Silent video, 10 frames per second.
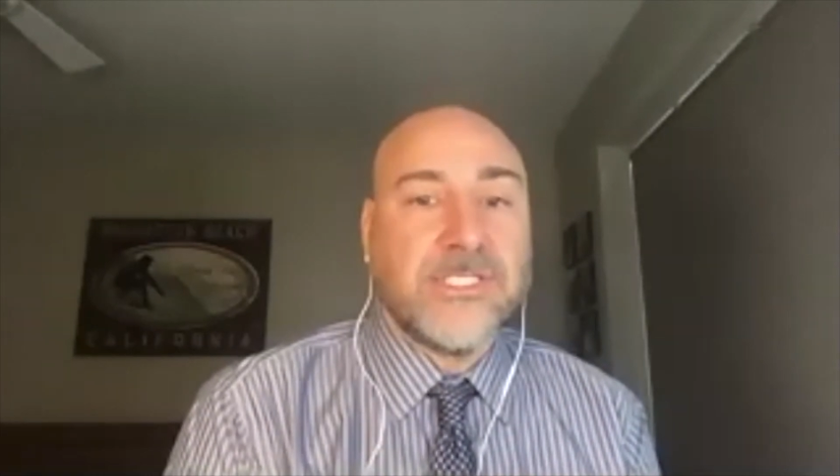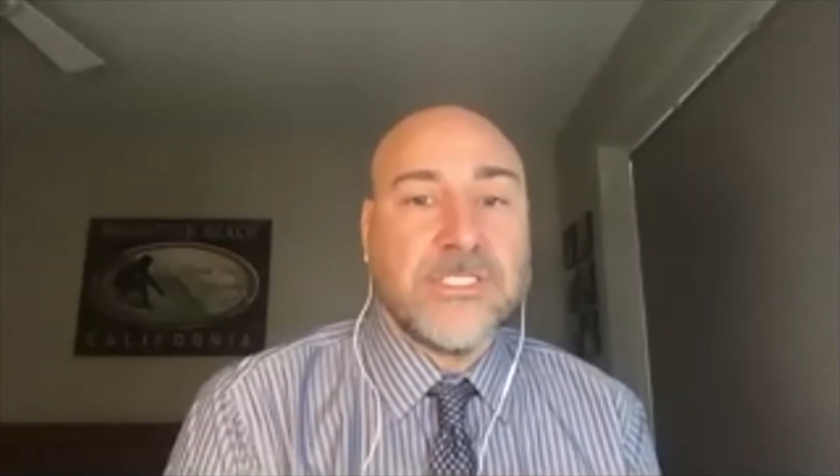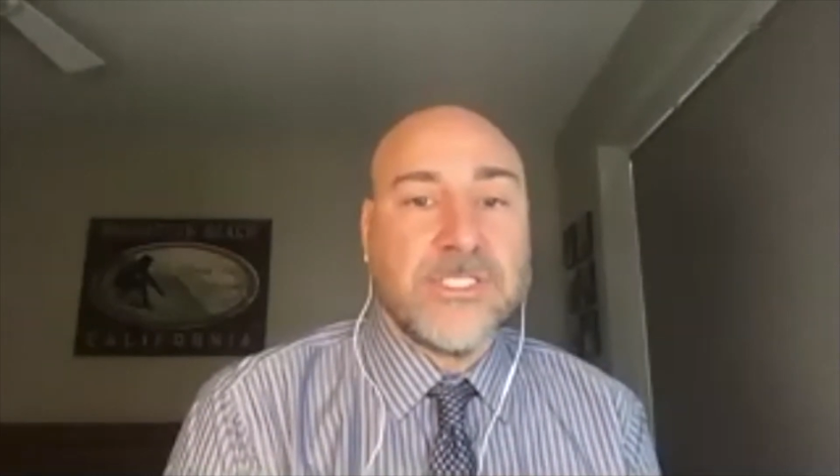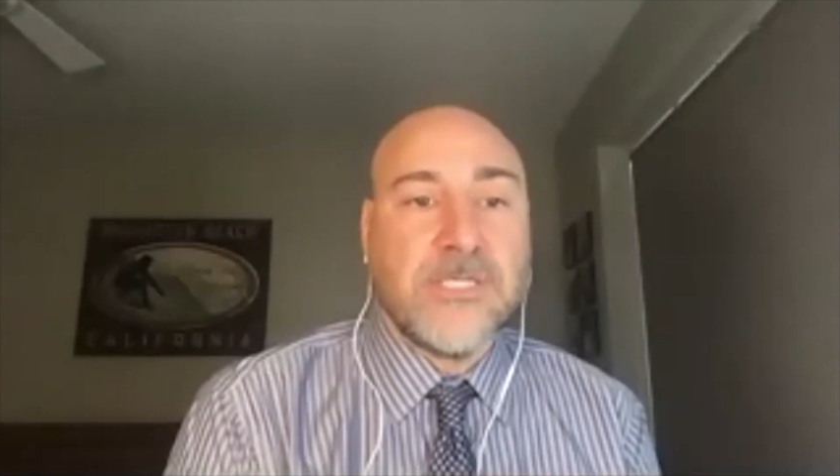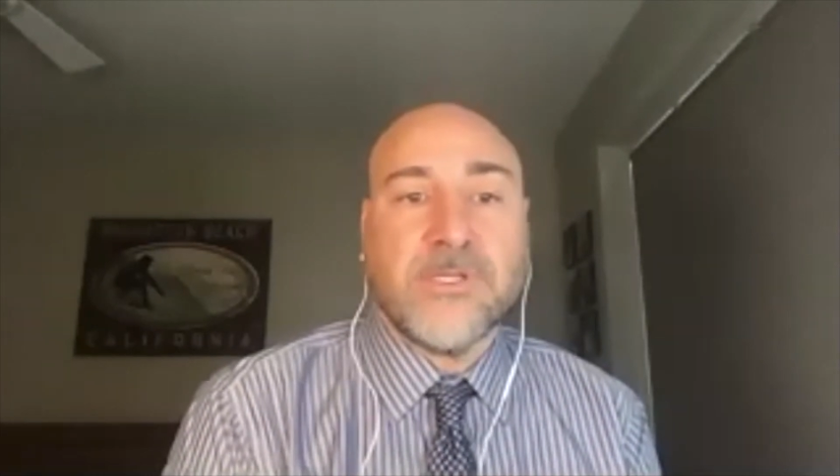
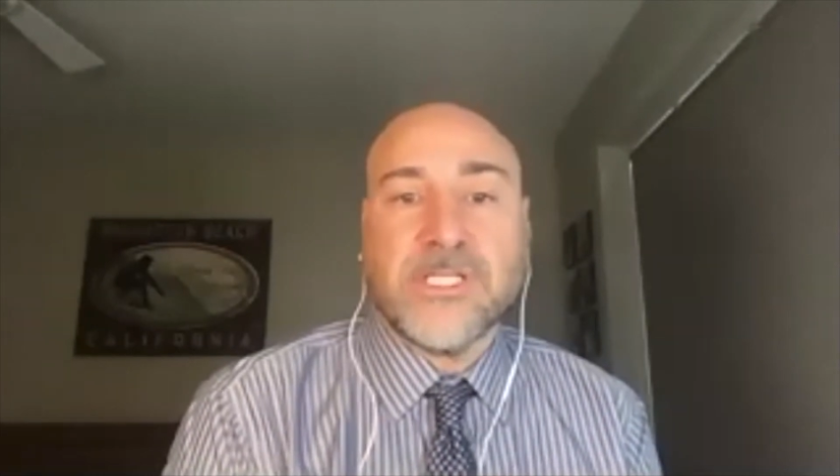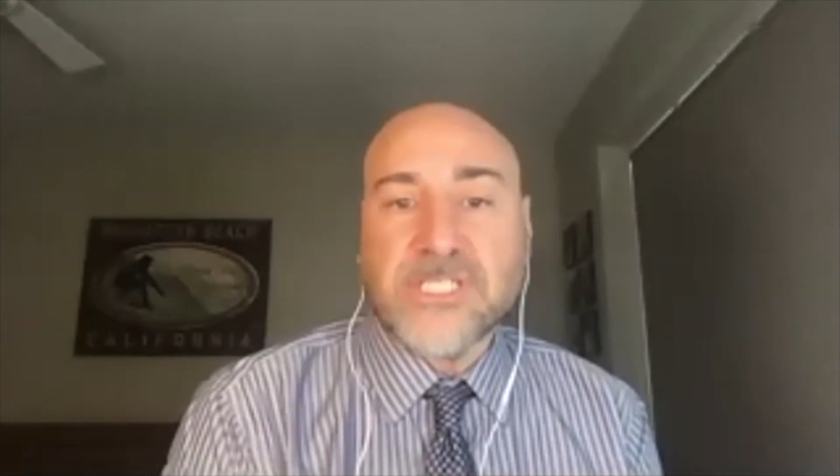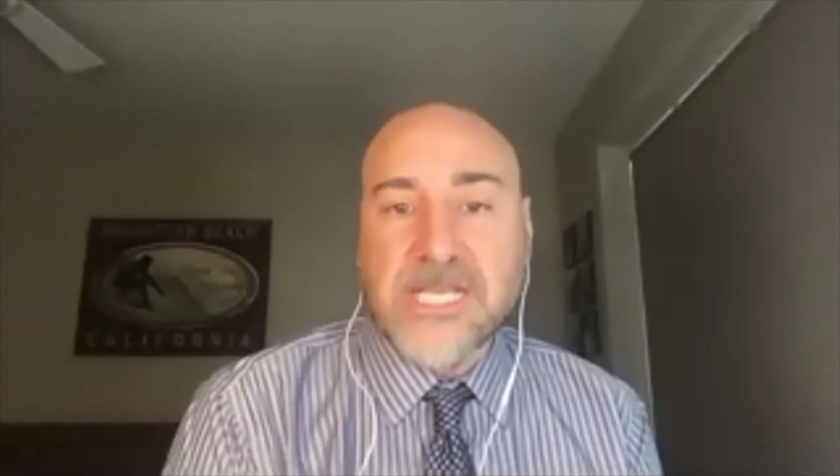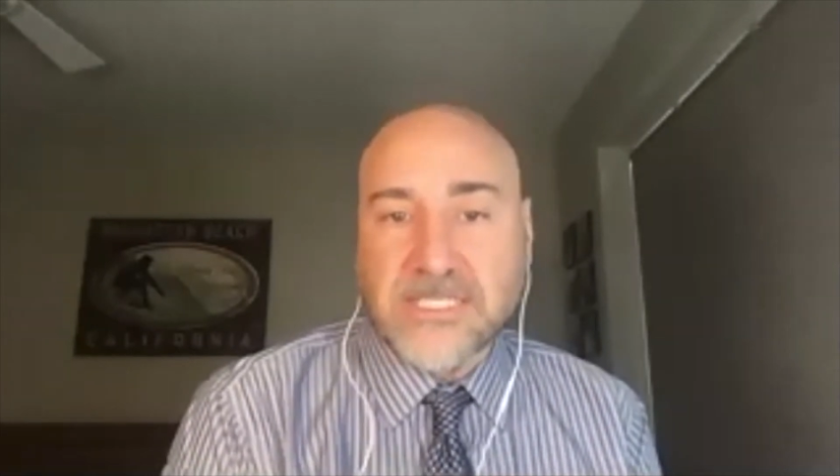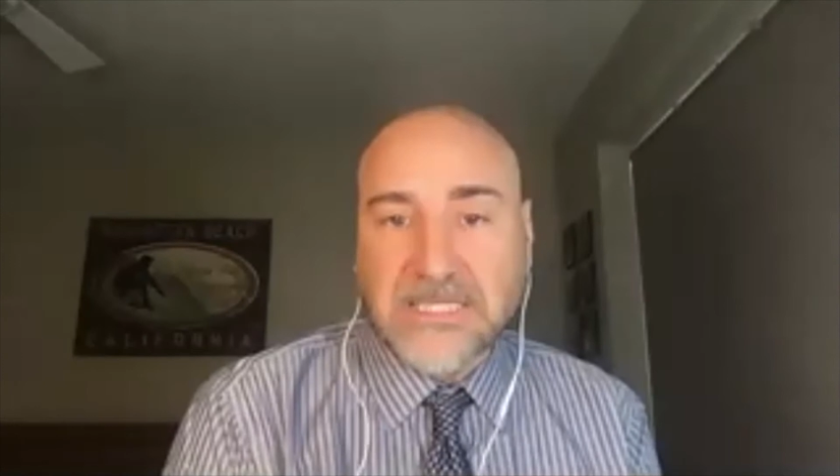relationship
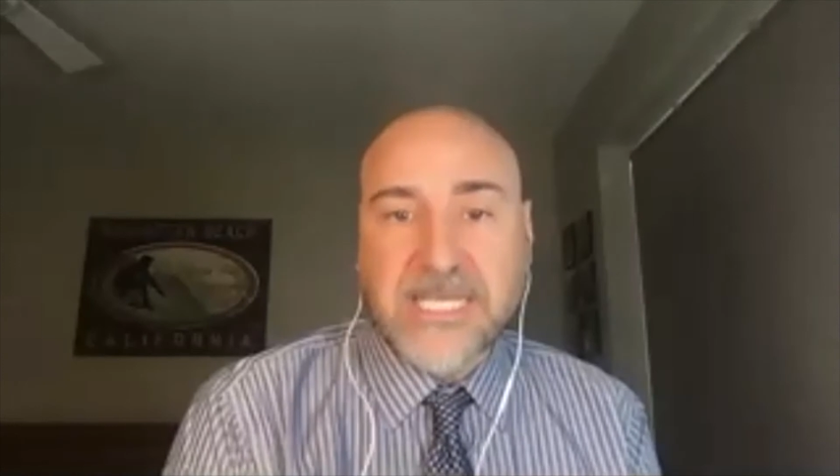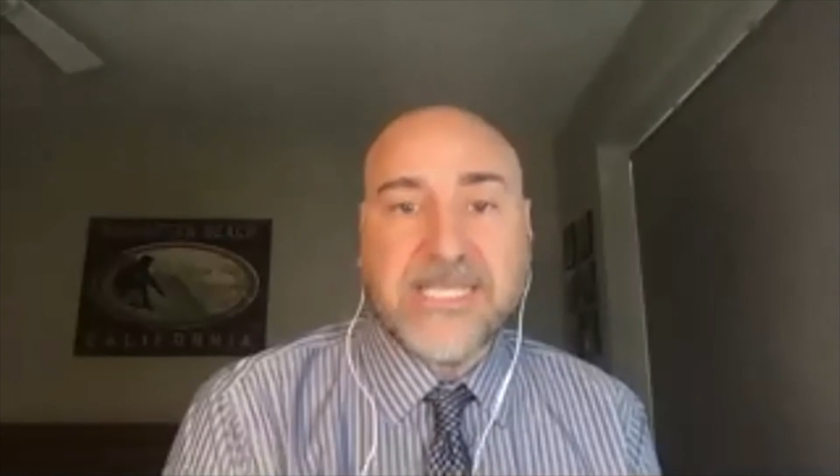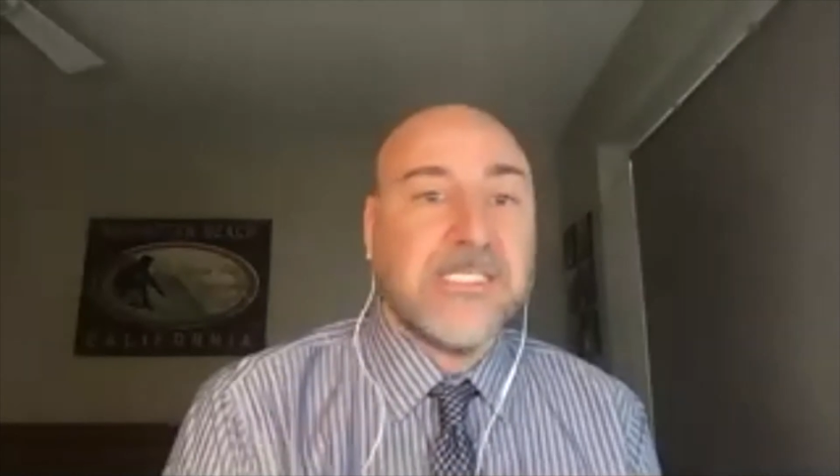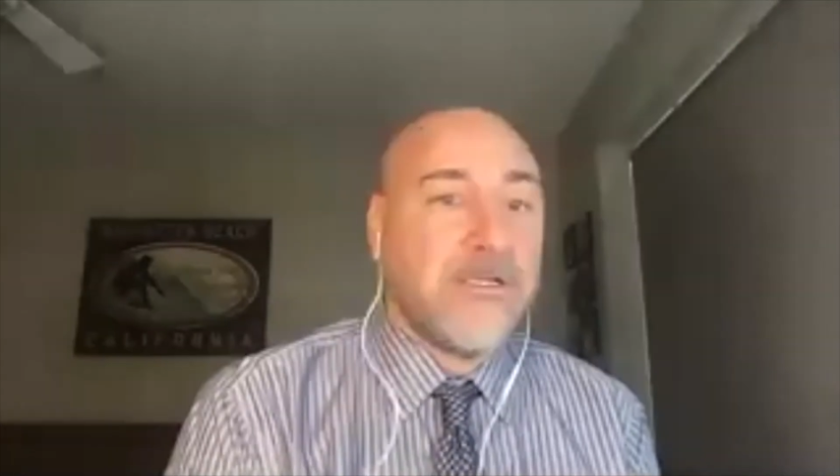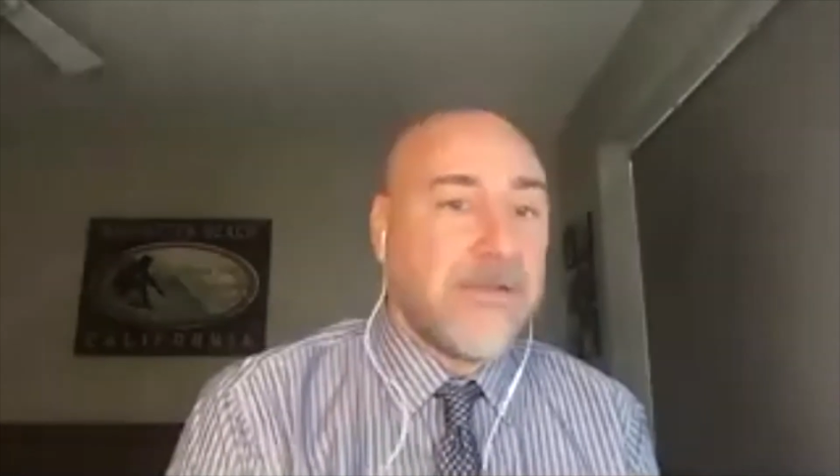where the child likes